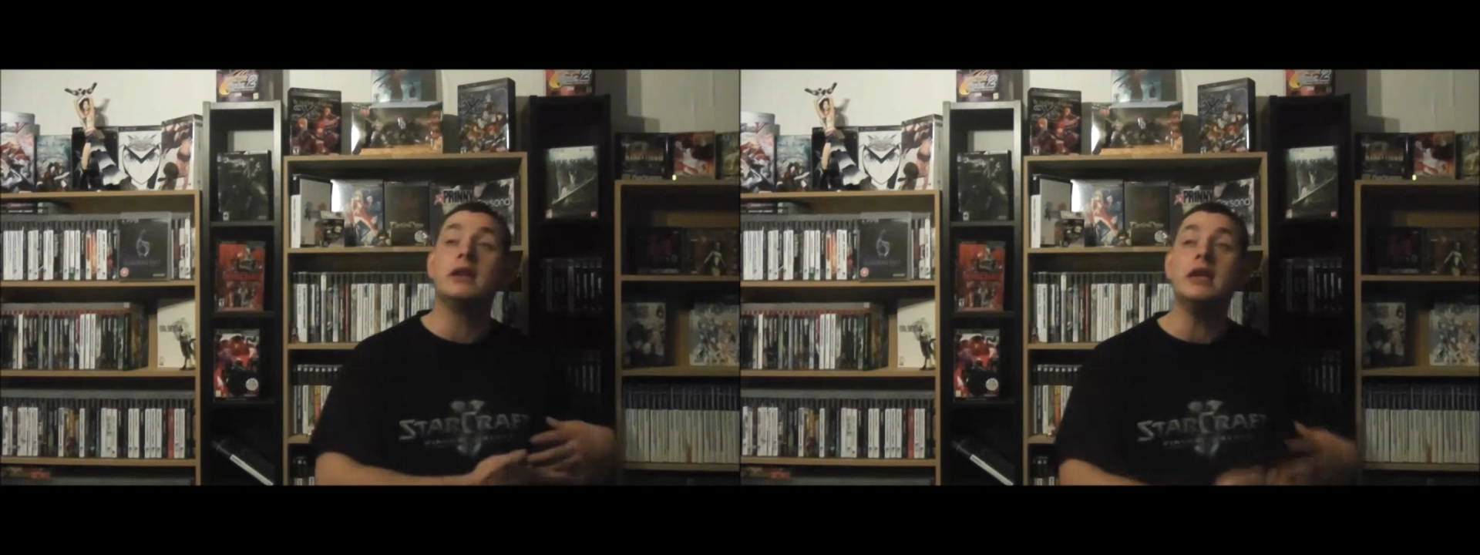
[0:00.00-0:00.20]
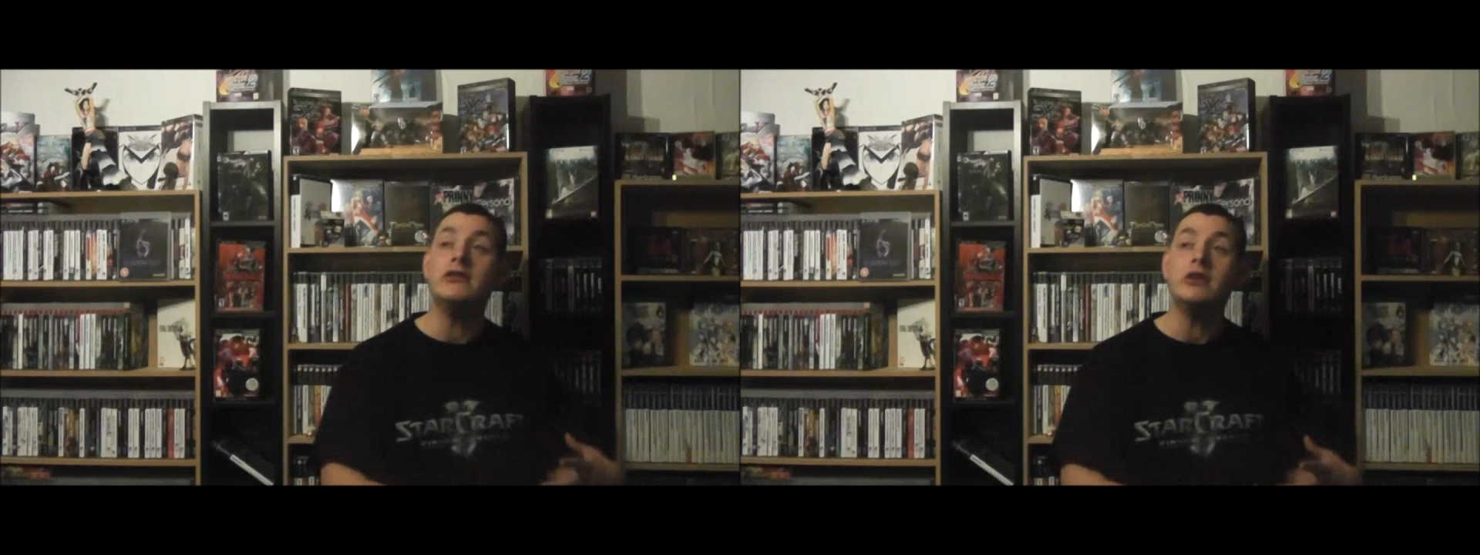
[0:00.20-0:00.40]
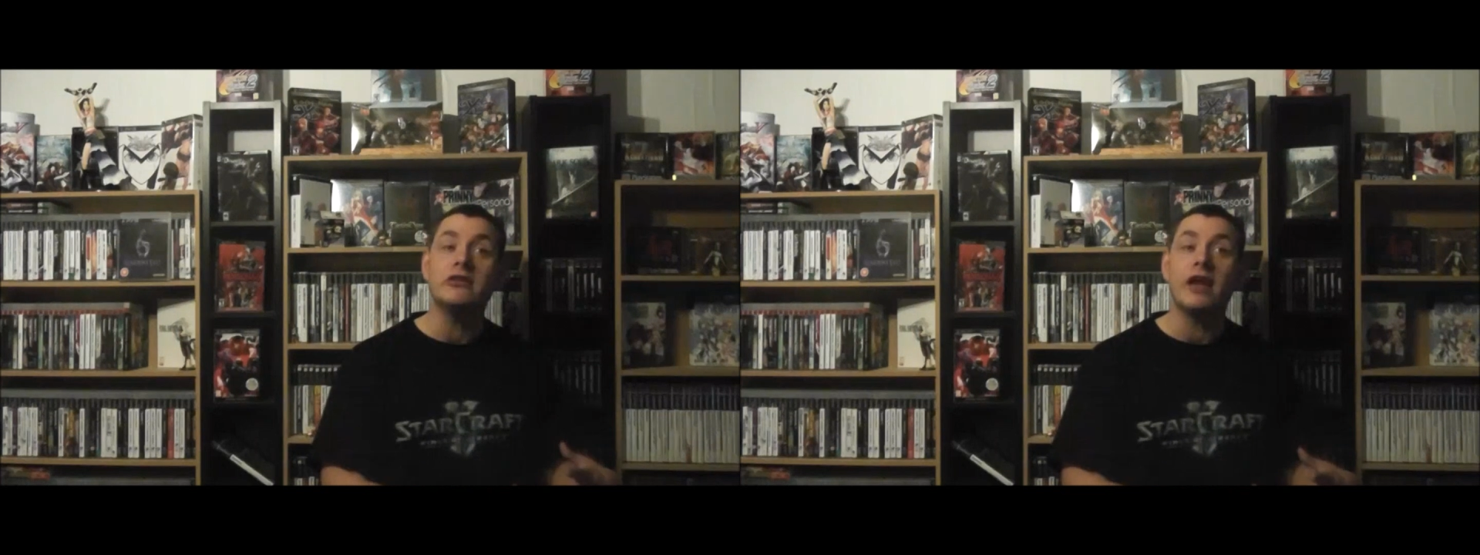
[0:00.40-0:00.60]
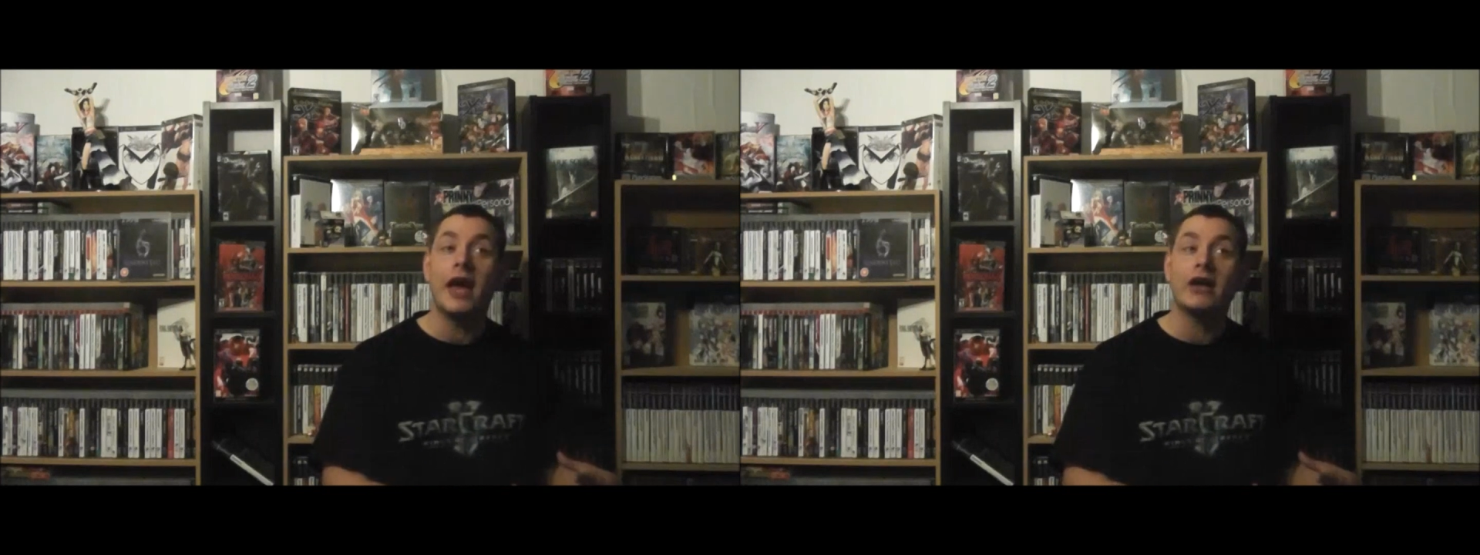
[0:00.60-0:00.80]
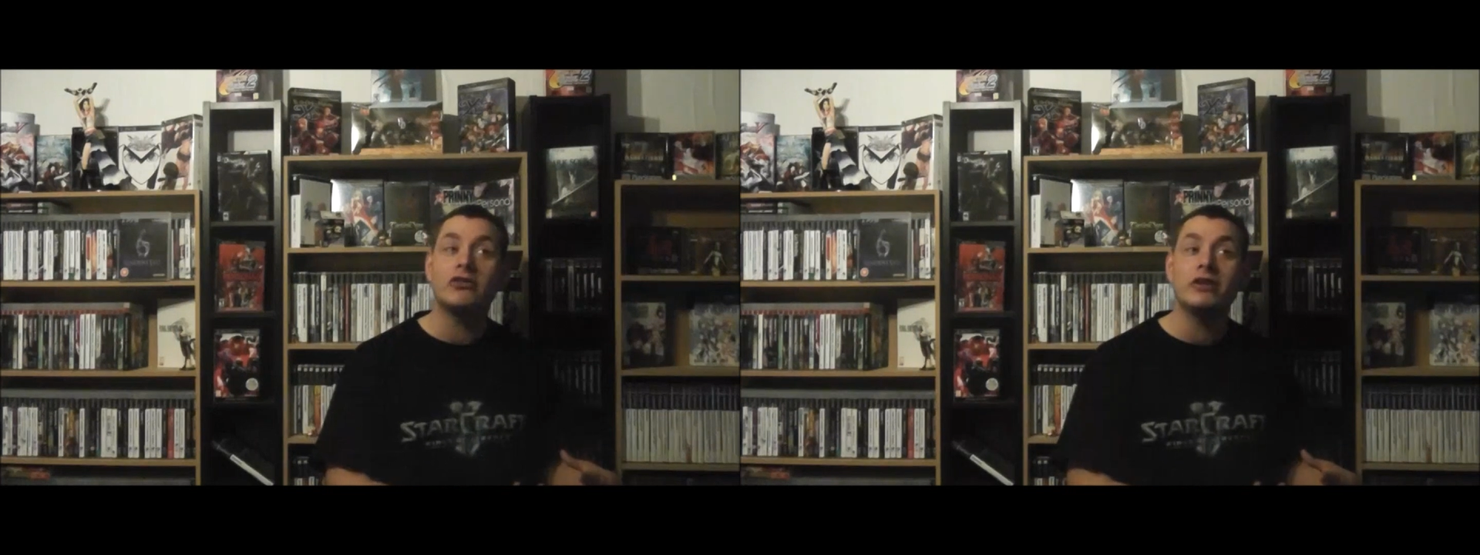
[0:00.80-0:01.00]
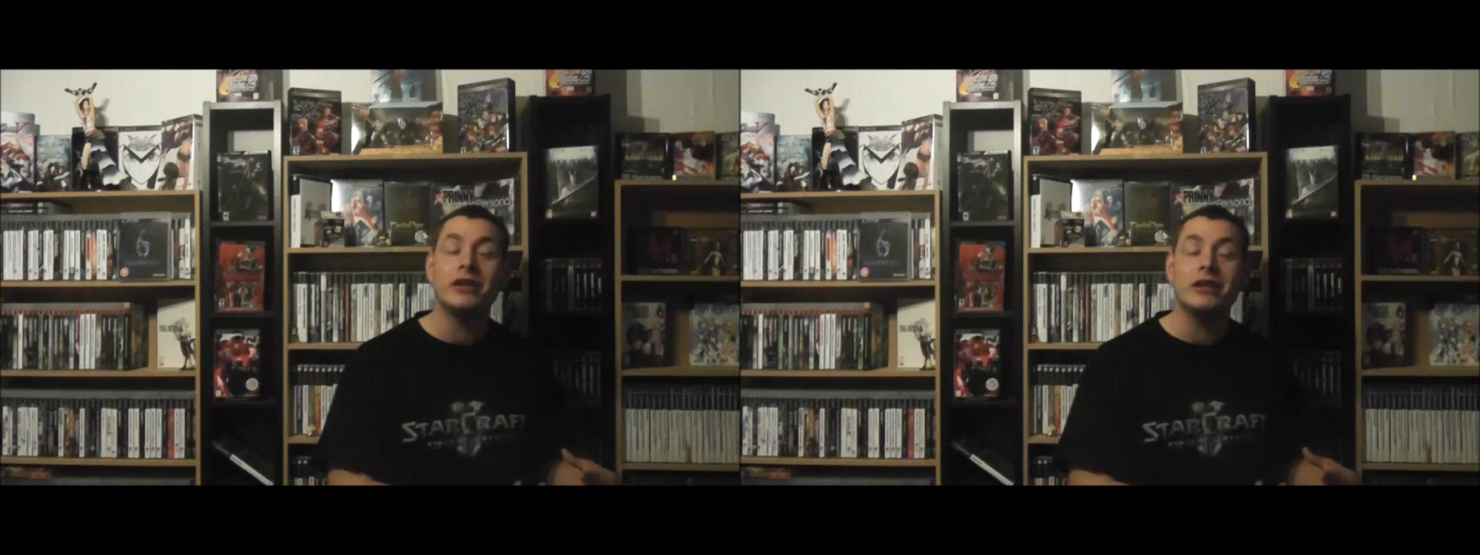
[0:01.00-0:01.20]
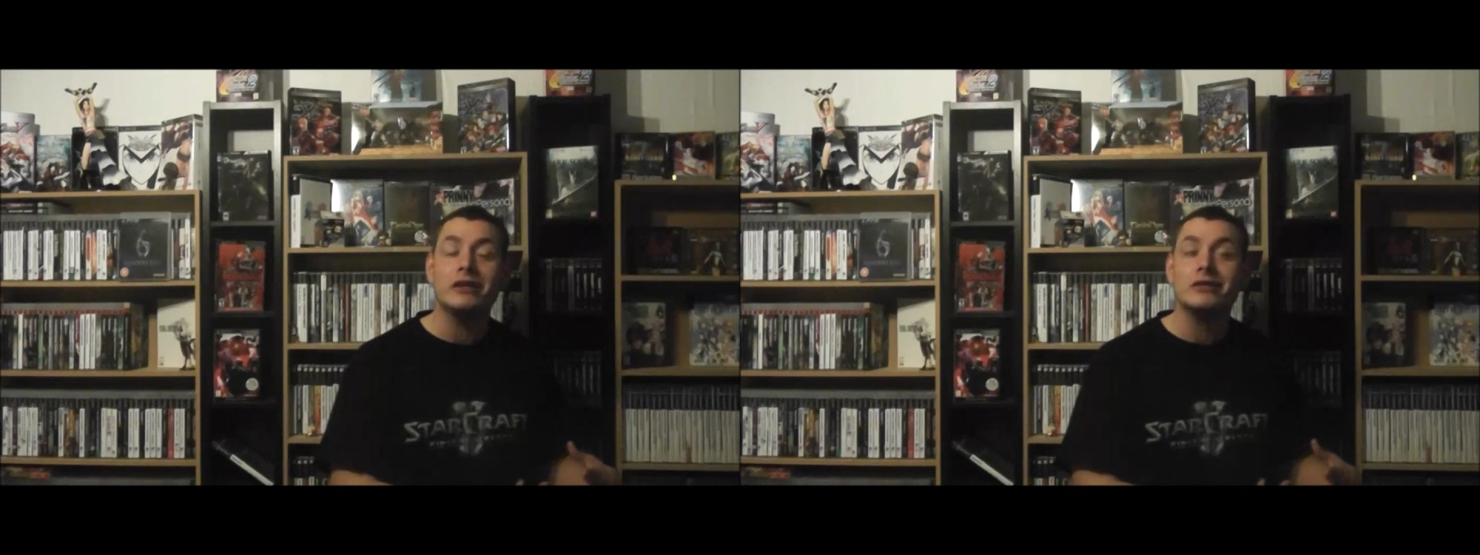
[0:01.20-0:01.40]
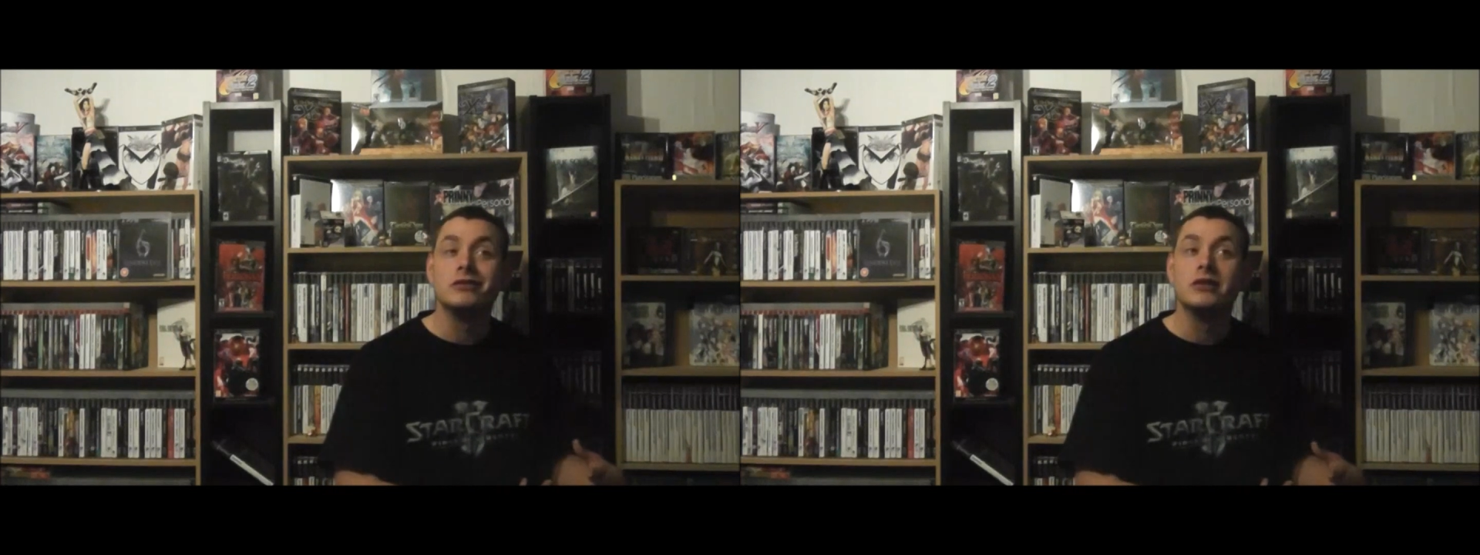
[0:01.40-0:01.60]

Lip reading: easy is actually